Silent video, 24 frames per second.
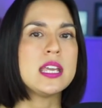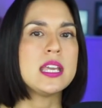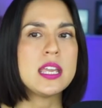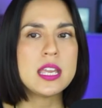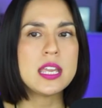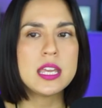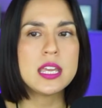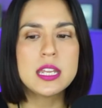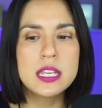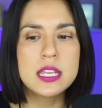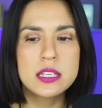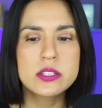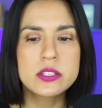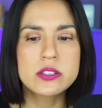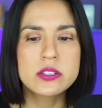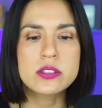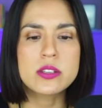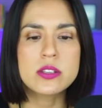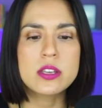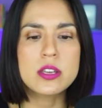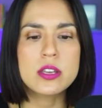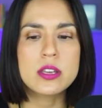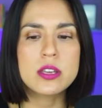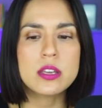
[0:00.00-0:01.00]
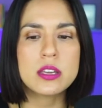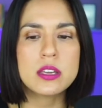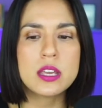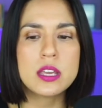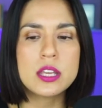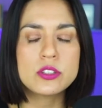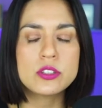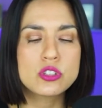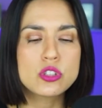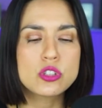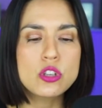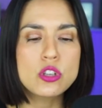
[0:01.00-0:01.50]
it is
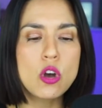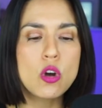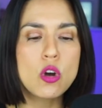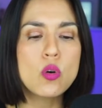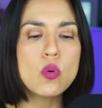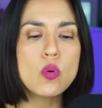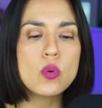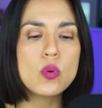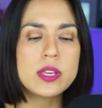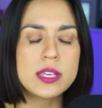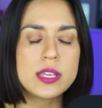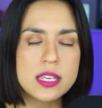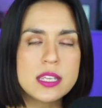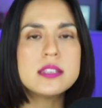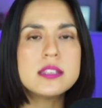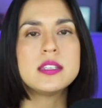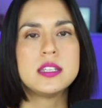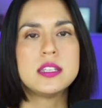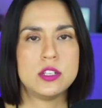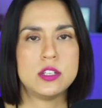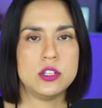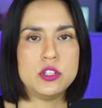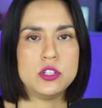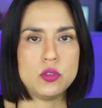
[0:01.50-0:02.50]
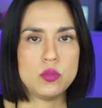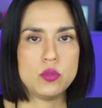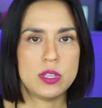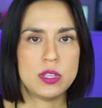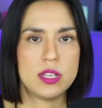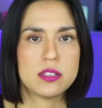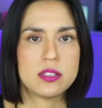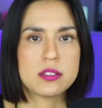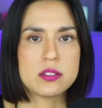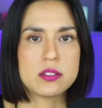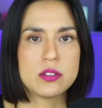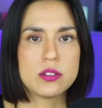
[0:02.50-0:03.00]
it's so easy to do
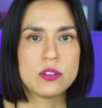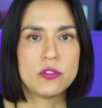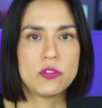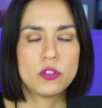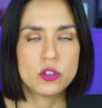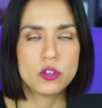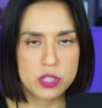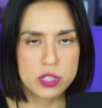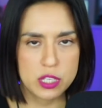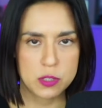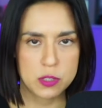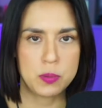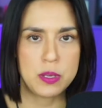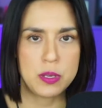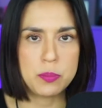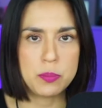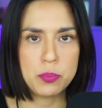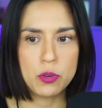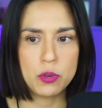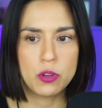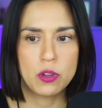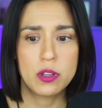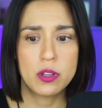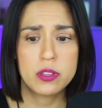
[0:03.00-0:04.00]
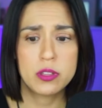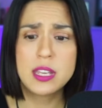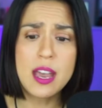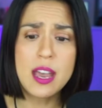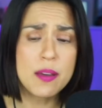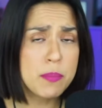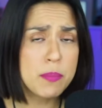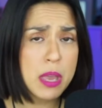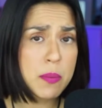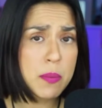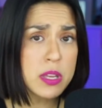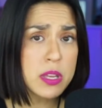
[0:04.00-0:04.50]
this for these people mm-hmm.
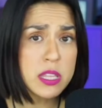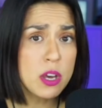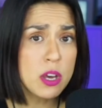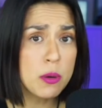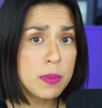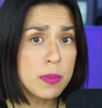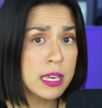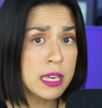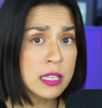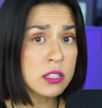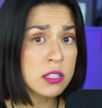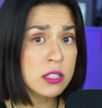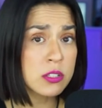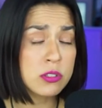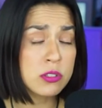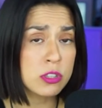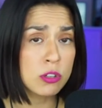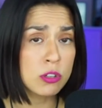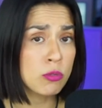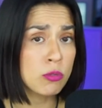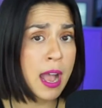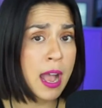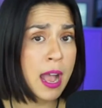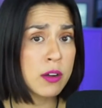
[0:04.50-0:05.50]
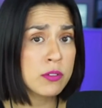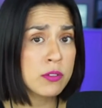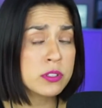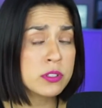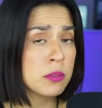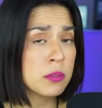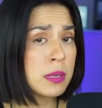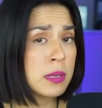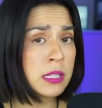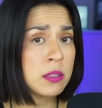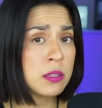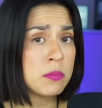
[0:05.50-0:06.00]
yeah maybe they'll make this the rounds
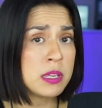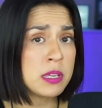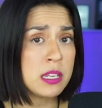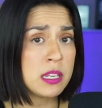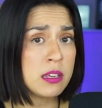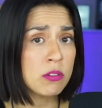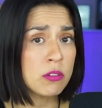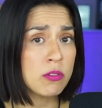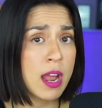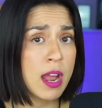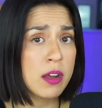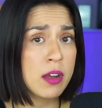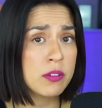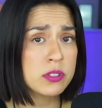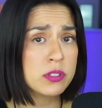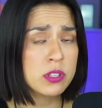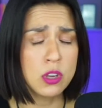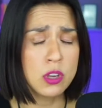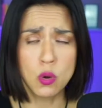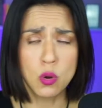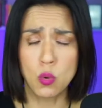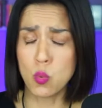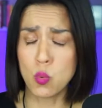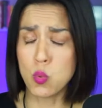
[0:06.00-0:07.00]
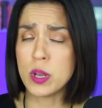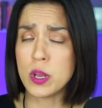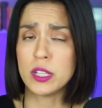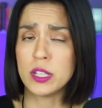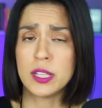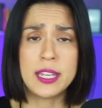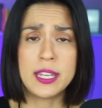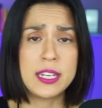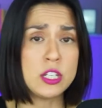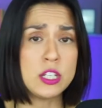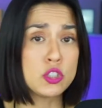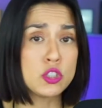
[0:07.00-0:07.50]
they'll make the media rounds
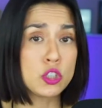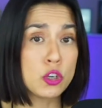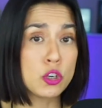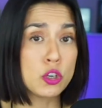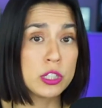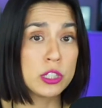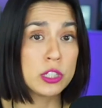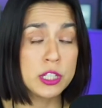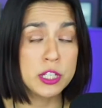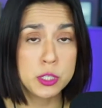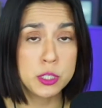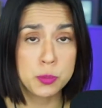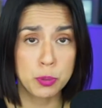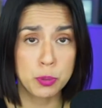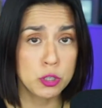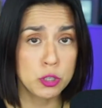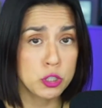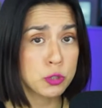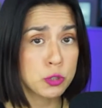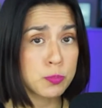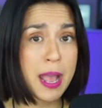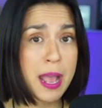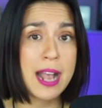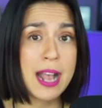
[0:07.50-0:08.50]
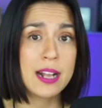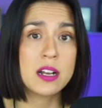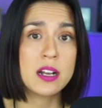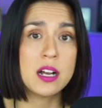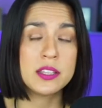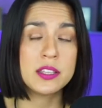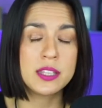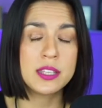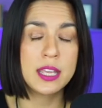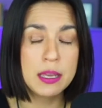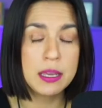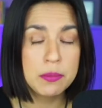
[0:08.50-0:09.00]
will any journalists push back
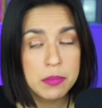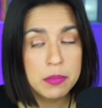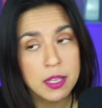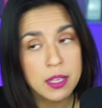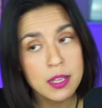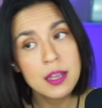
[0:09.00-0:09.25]
on them